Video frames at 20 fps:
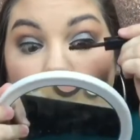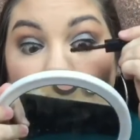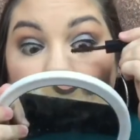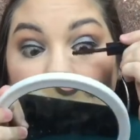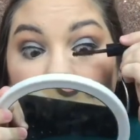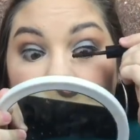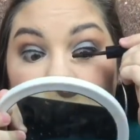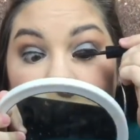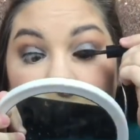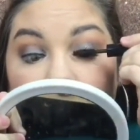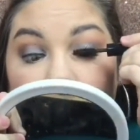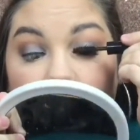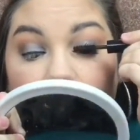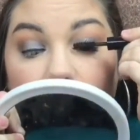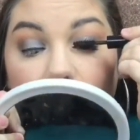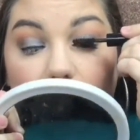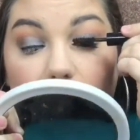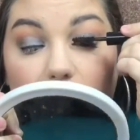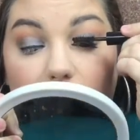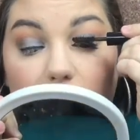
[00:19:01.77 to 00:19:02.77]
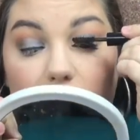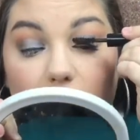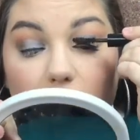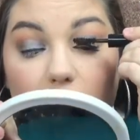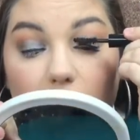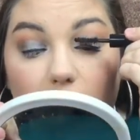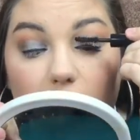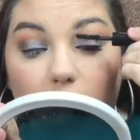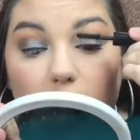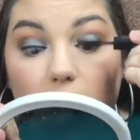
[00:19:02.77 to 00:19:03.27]
I actually like
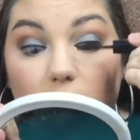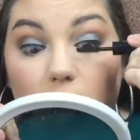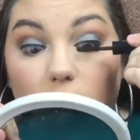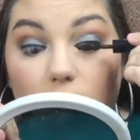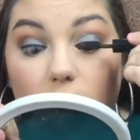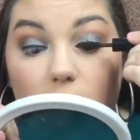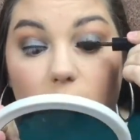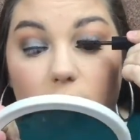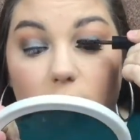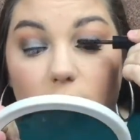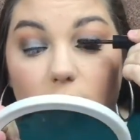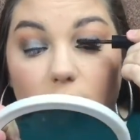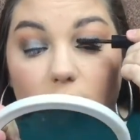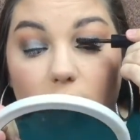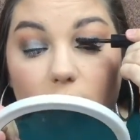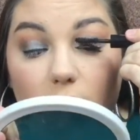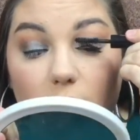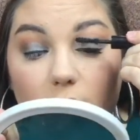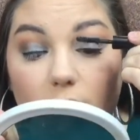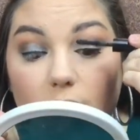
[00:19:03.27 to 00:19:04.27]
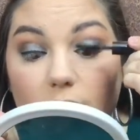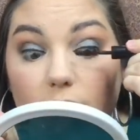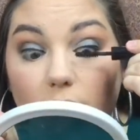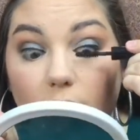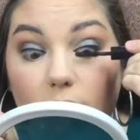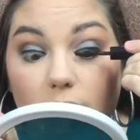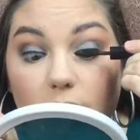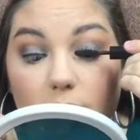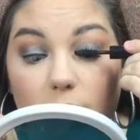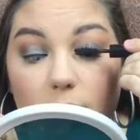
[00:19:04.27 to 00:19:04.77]
the
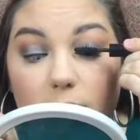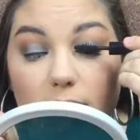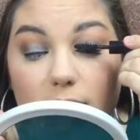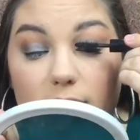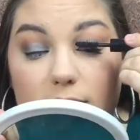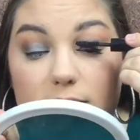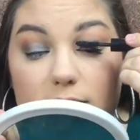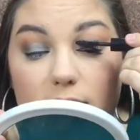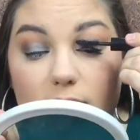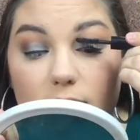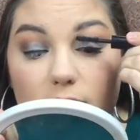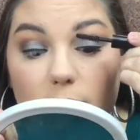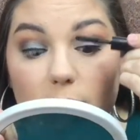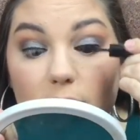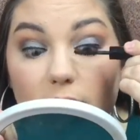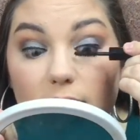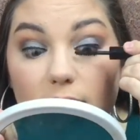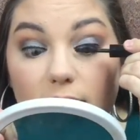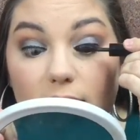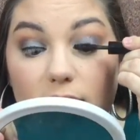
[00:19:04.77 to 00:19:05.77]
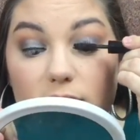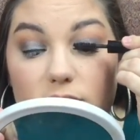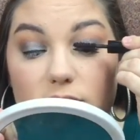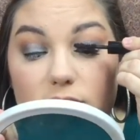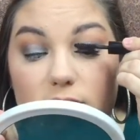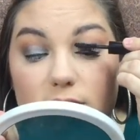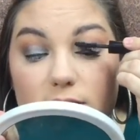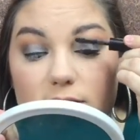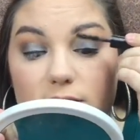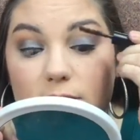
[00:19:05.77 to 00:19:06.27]
volume that it's giving my
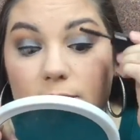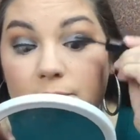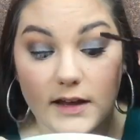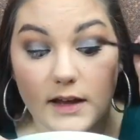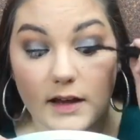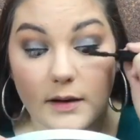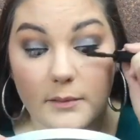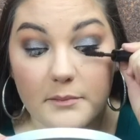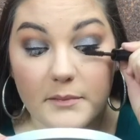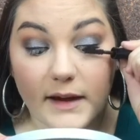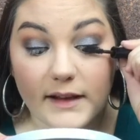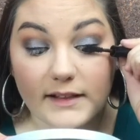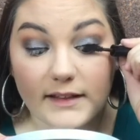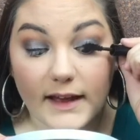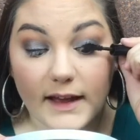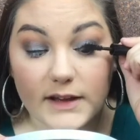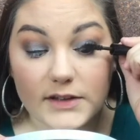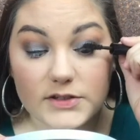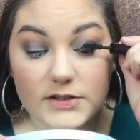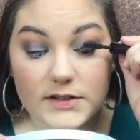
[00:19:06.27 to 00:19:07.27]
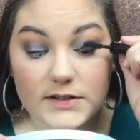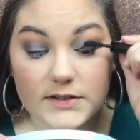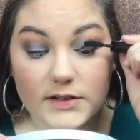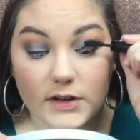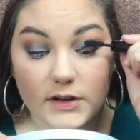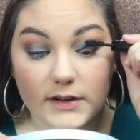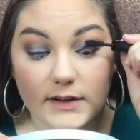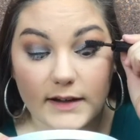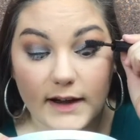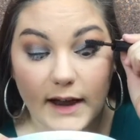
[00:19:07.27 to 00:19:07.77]
lashes. My lashes
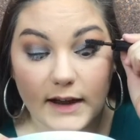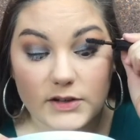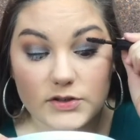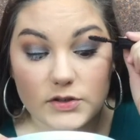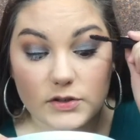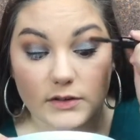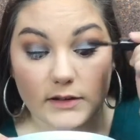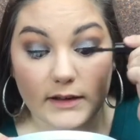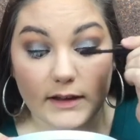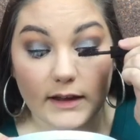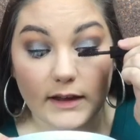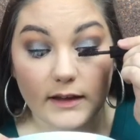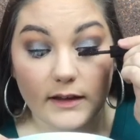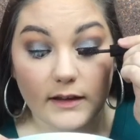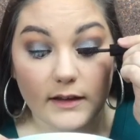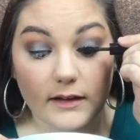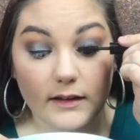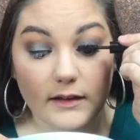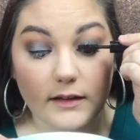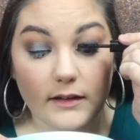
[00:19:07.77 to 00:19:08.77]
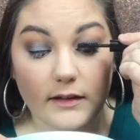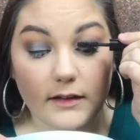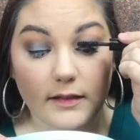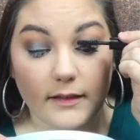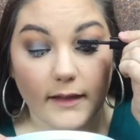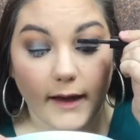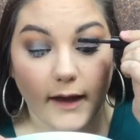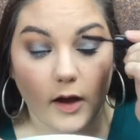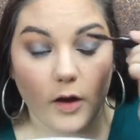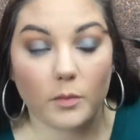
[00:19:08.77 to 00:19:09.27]
are naturally
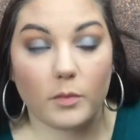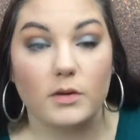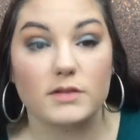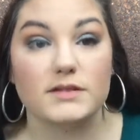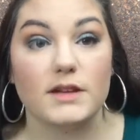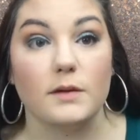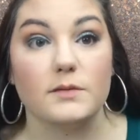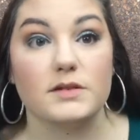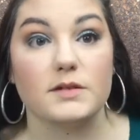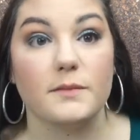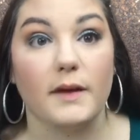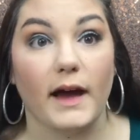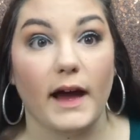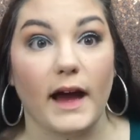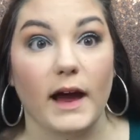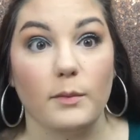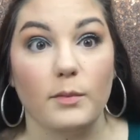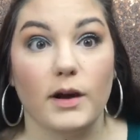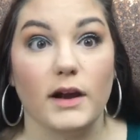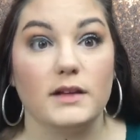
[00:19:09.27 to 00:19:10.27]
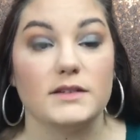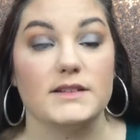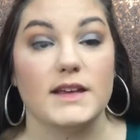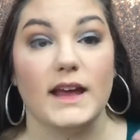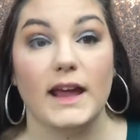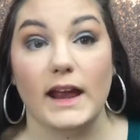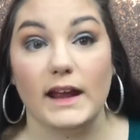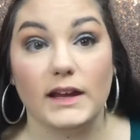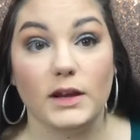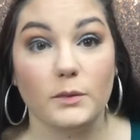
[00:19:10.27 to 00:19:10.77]
like almost up to my eyebrows
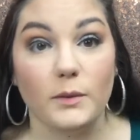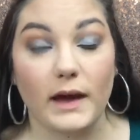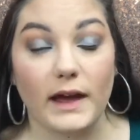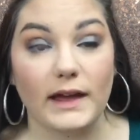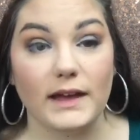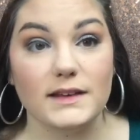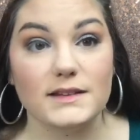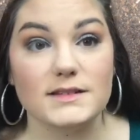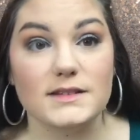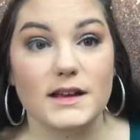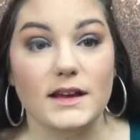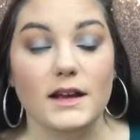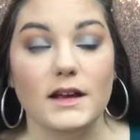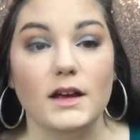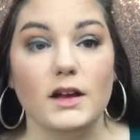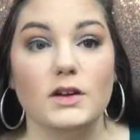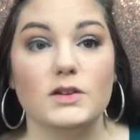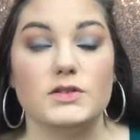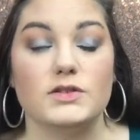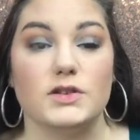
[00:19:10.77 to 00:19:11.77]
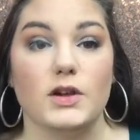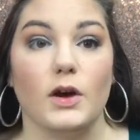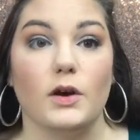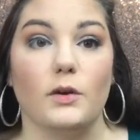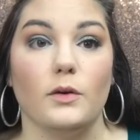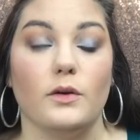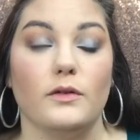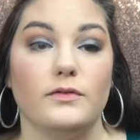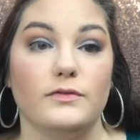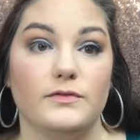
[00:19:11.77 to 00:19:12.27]
anyways,
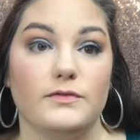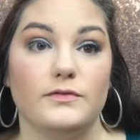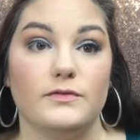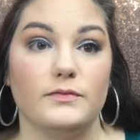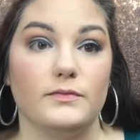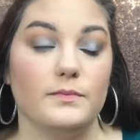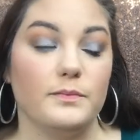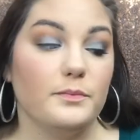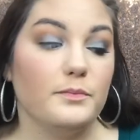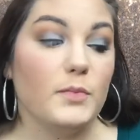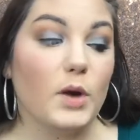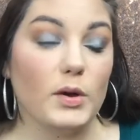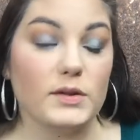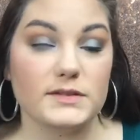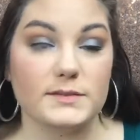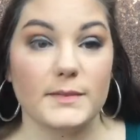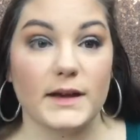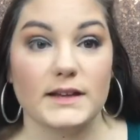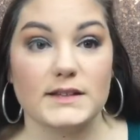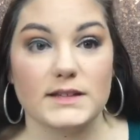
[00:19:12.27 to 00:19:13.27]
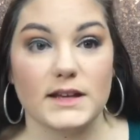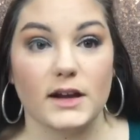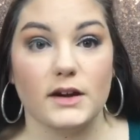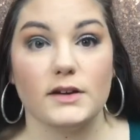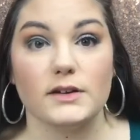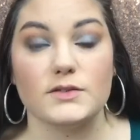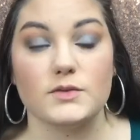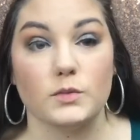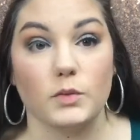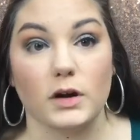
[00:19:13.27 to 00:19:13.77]
so most
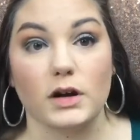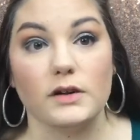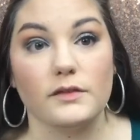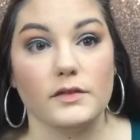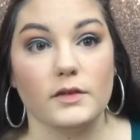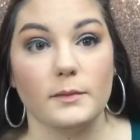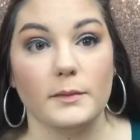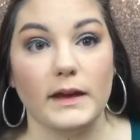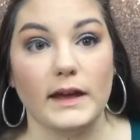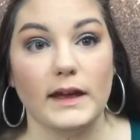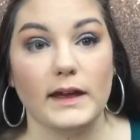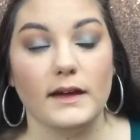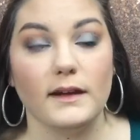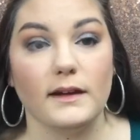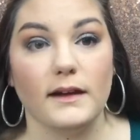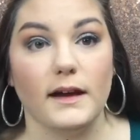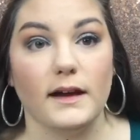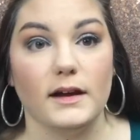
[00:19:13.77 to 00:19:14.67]
mascaras work for me.